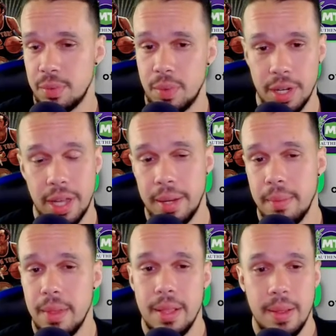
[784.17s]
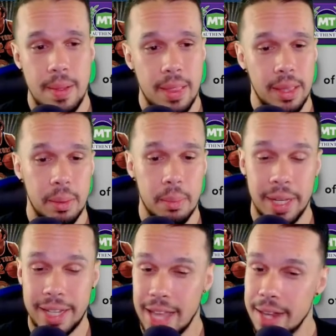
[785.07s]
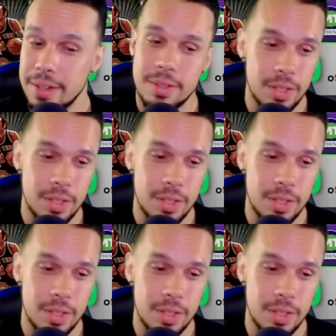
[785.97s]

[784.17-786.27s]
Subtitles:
and whatnot. Again,